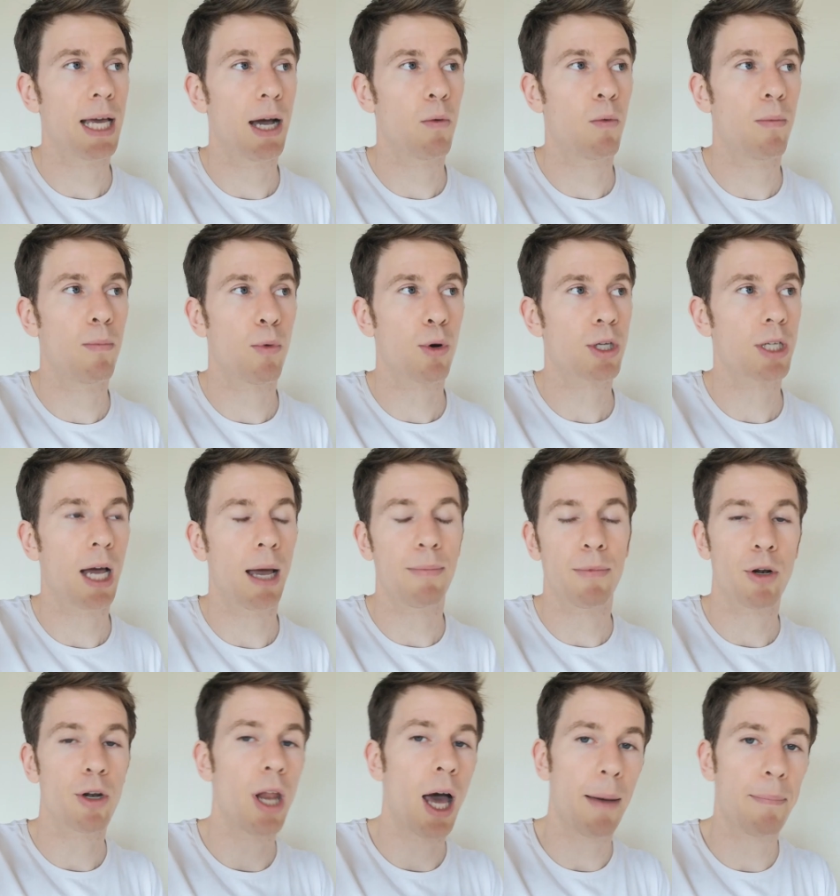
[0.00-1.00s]
that one more time,
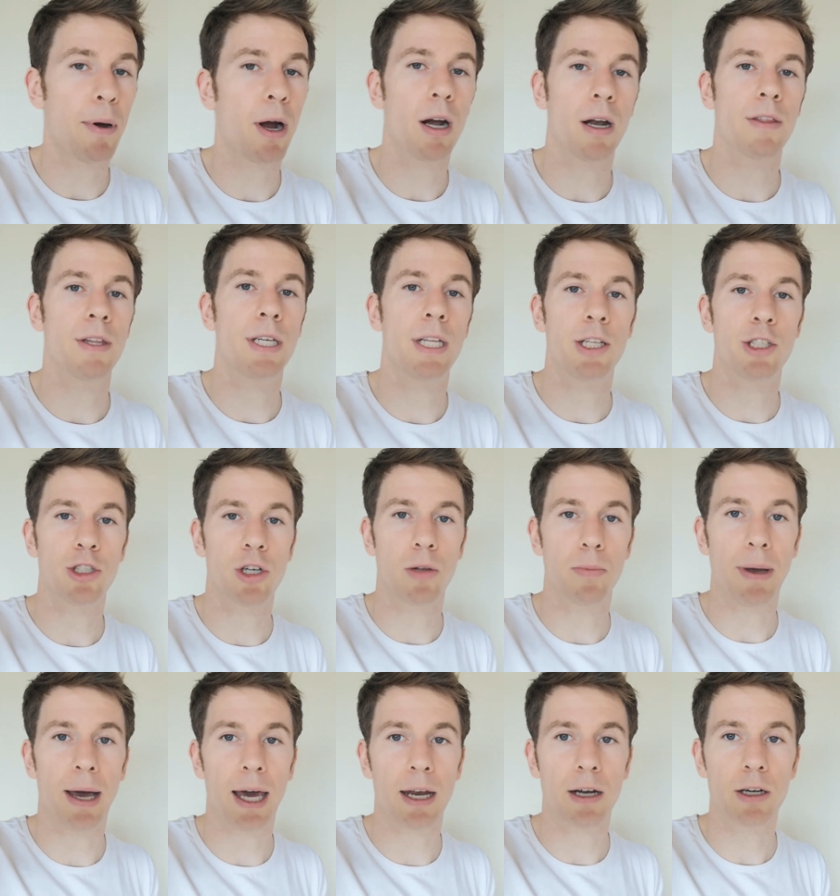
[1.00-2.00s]
they're not part of the digital
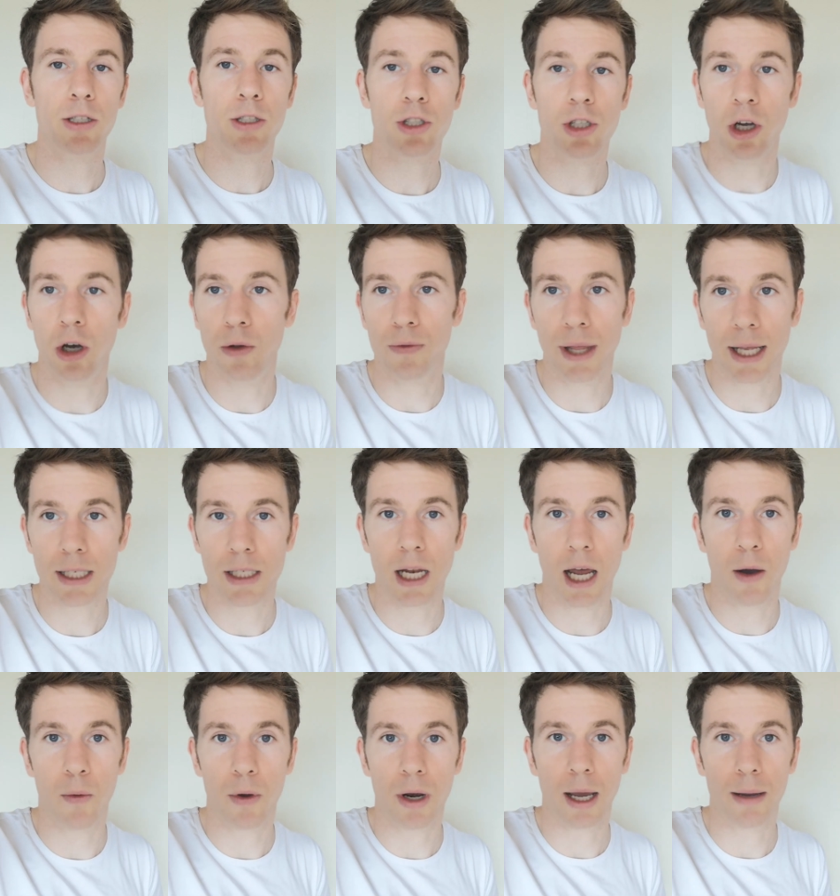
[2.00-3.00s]
pattern, so that's
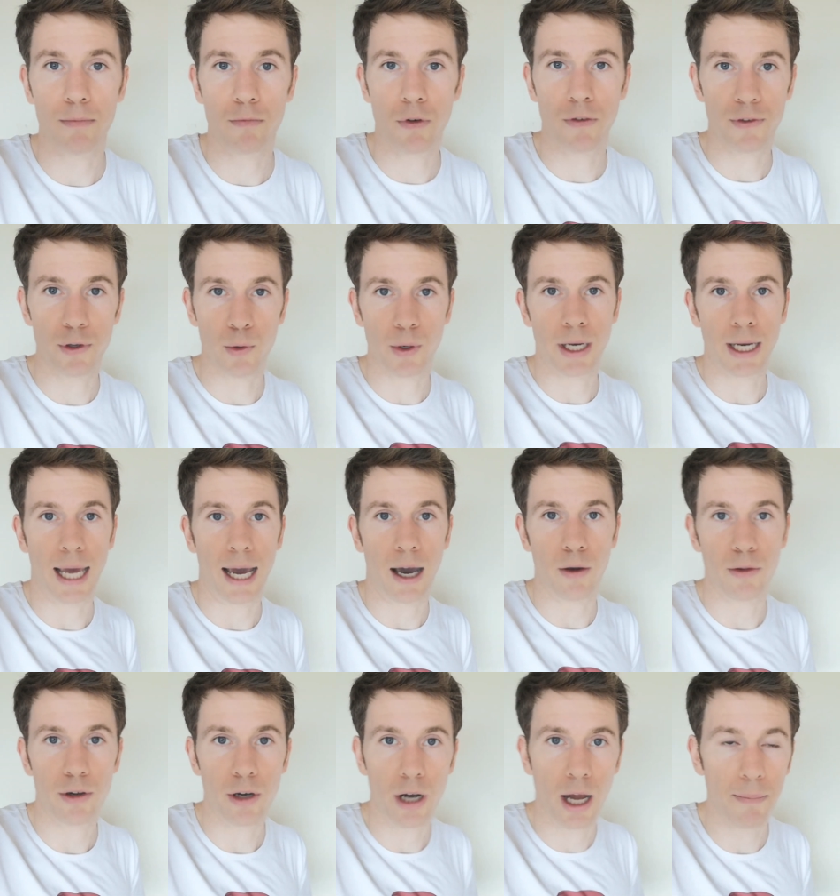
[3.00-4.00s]
not what I'm reviewing
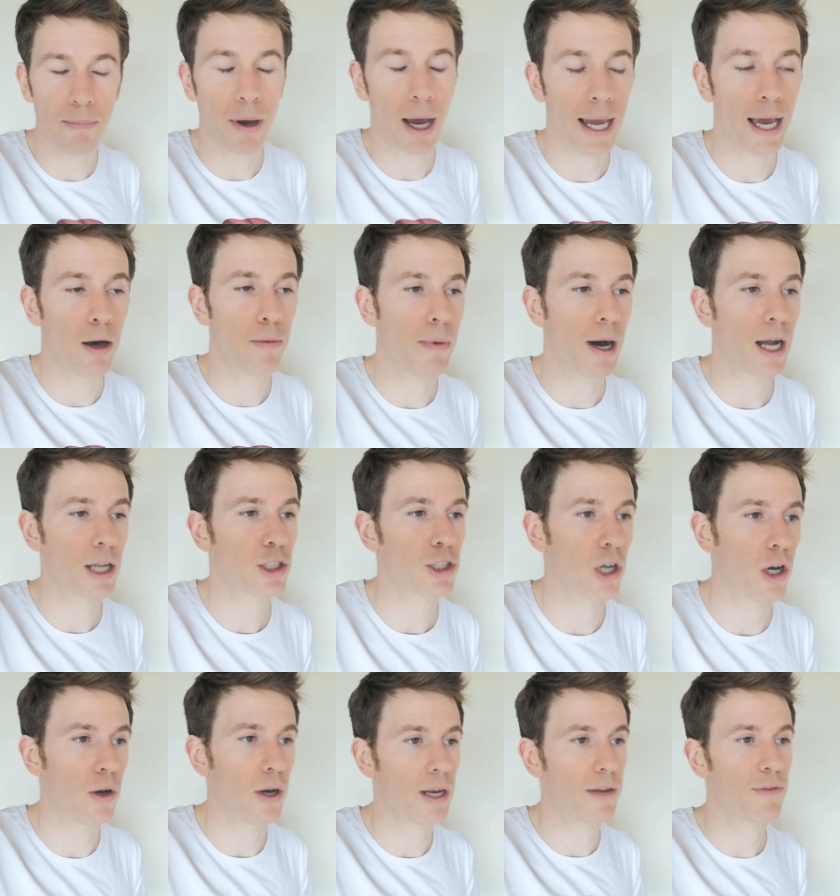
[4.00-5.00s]
now. They're not by El
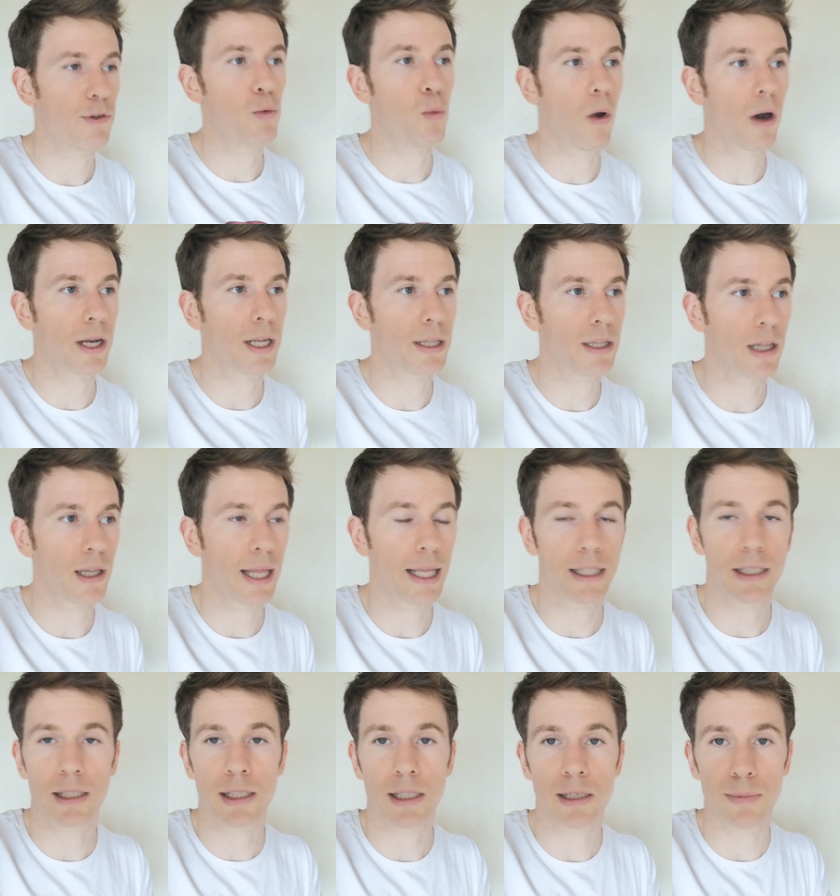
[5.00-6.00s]
Macho, and if you wanted the
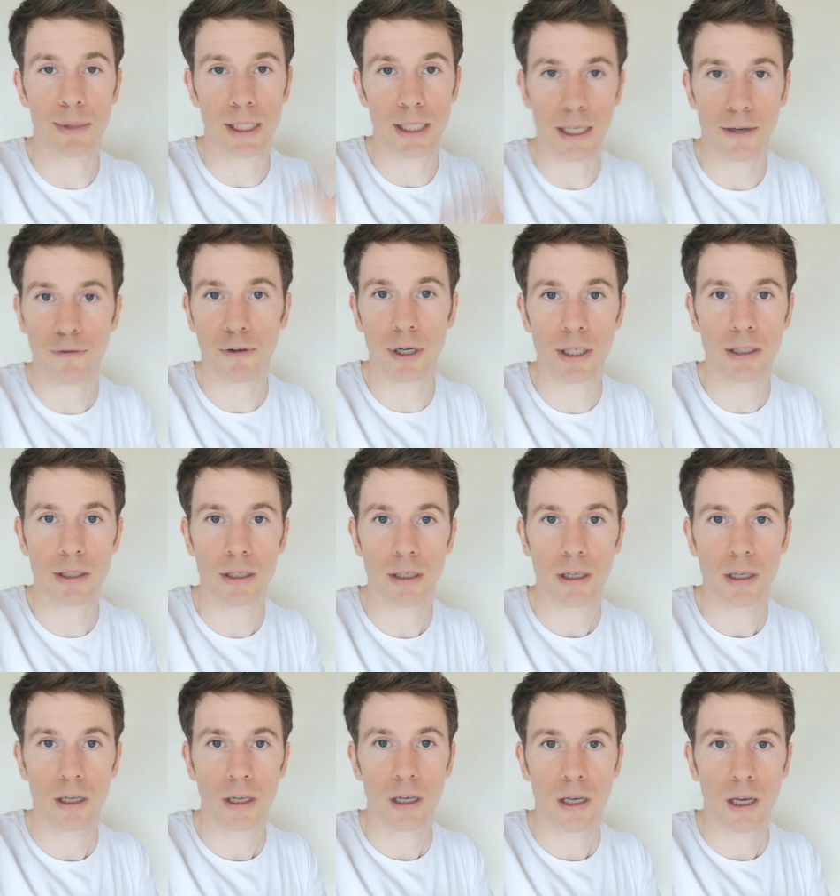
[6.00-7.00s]
lenses to be different,
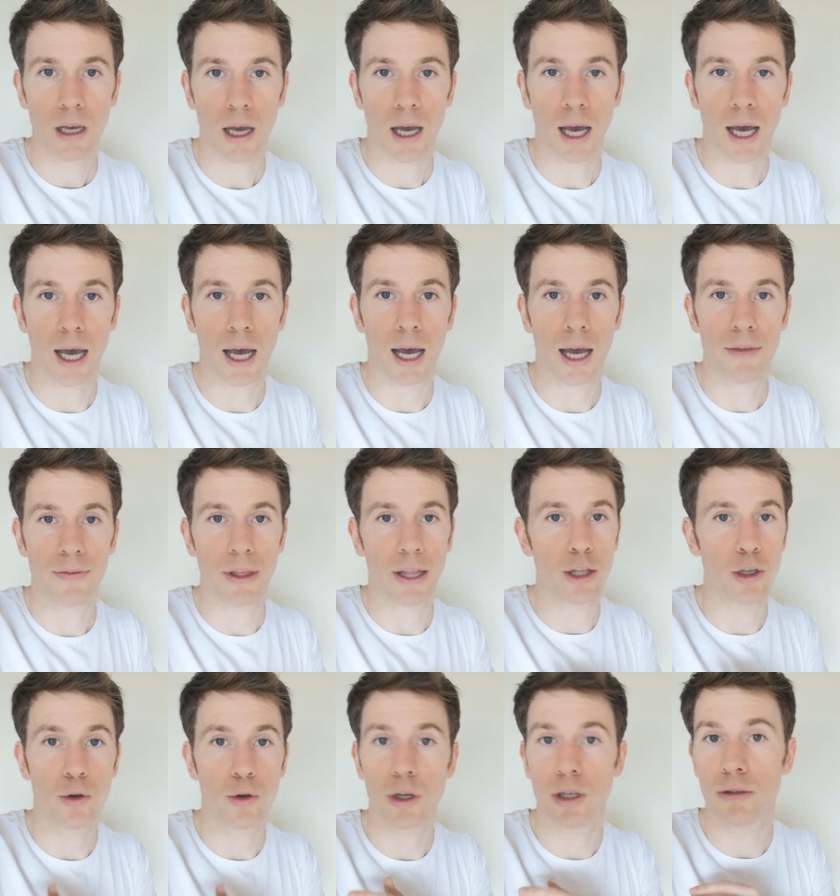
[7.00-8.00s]
uh,
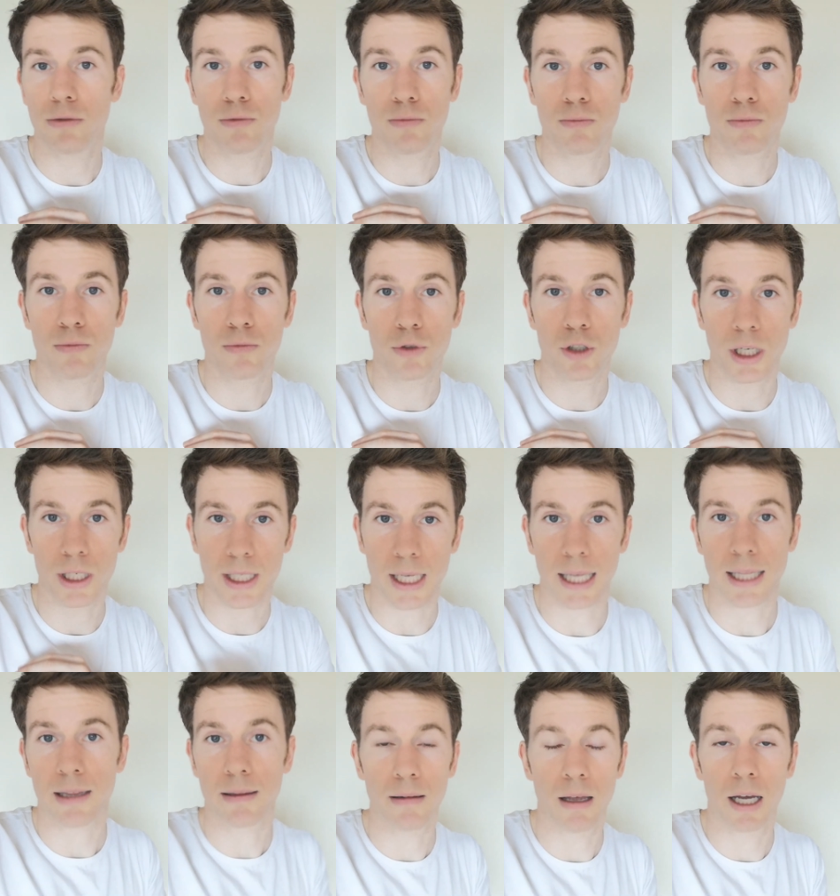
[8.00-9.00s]
then you could just
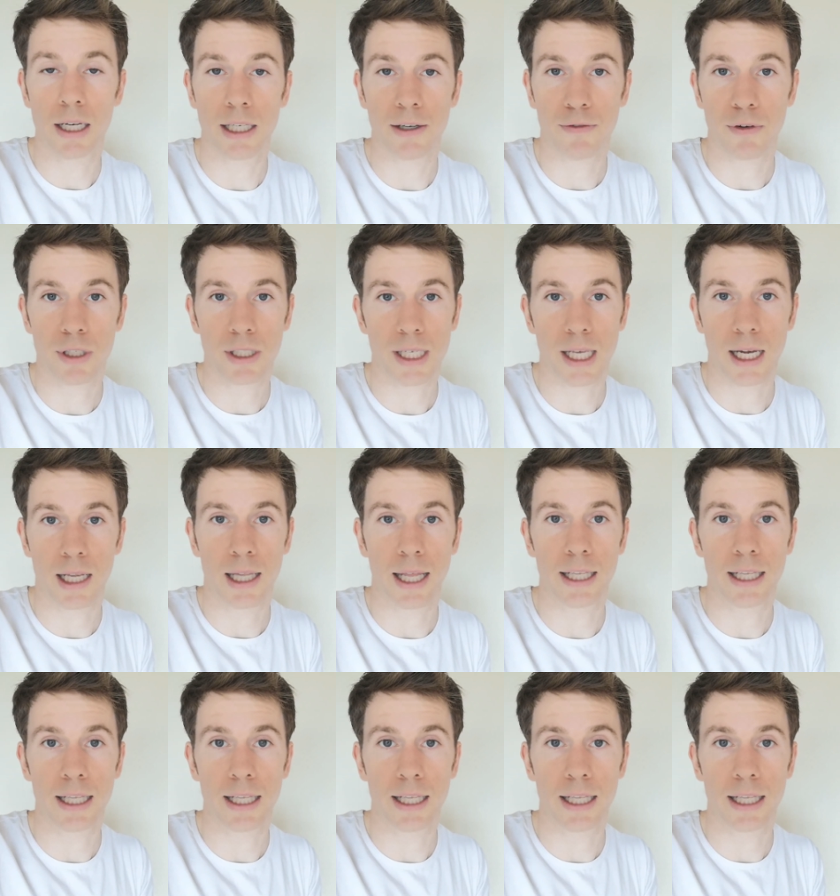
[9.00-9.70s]
get a different set of